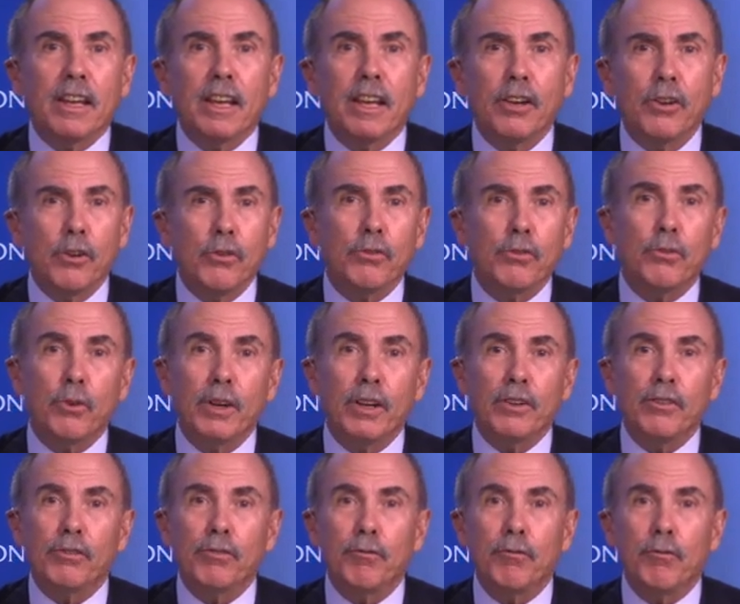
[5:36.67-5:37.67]

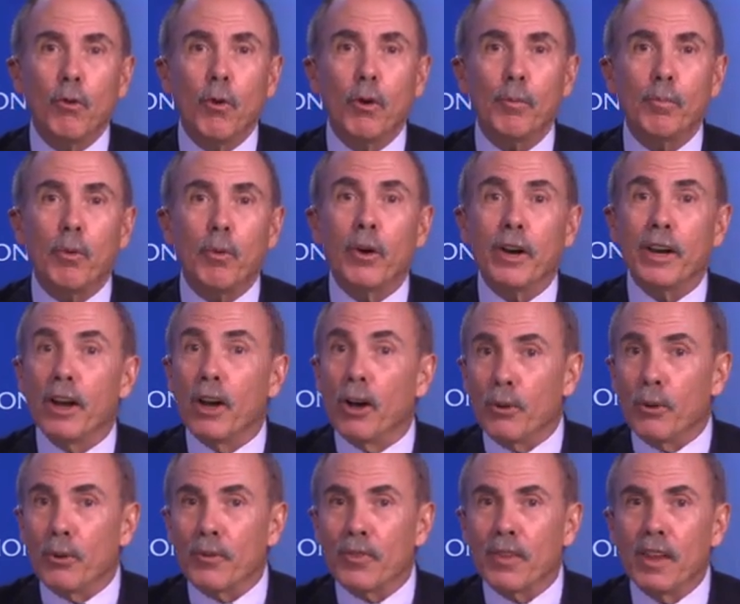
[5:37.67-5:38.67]
Industries
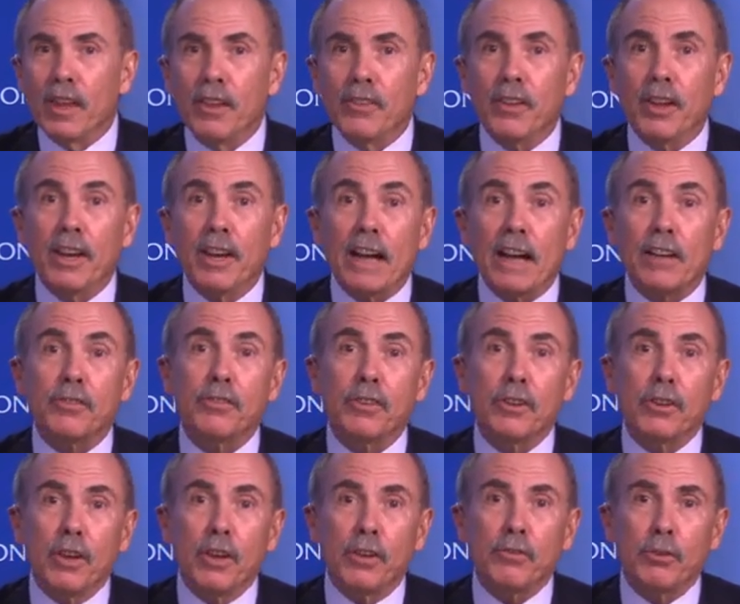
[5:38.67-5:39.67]
4.0, the next
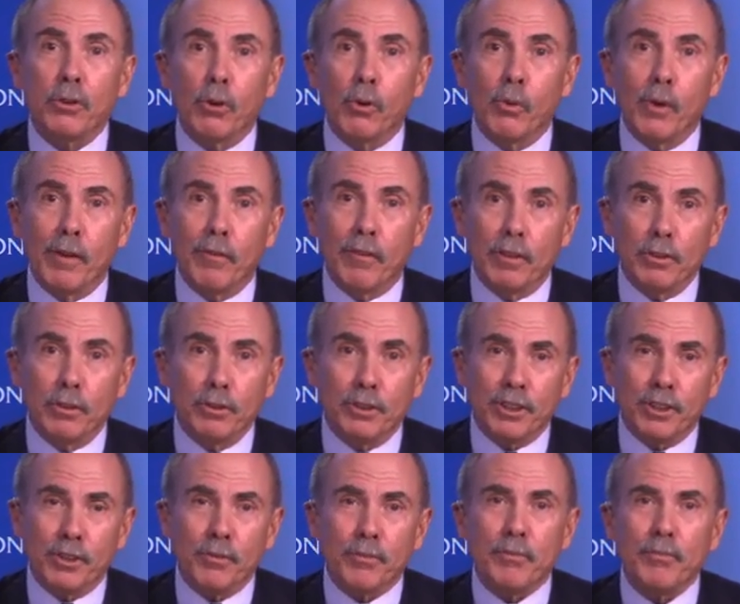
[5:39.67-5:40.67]
industrial
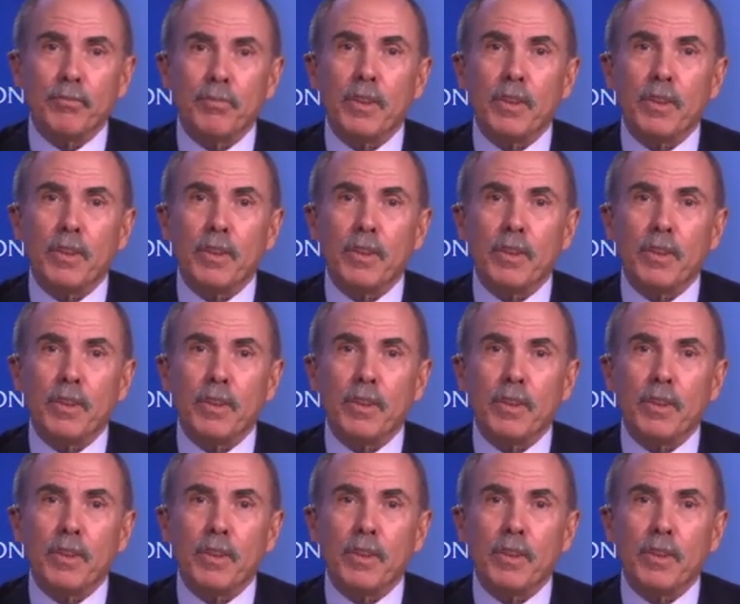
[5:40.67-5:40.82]
revolution,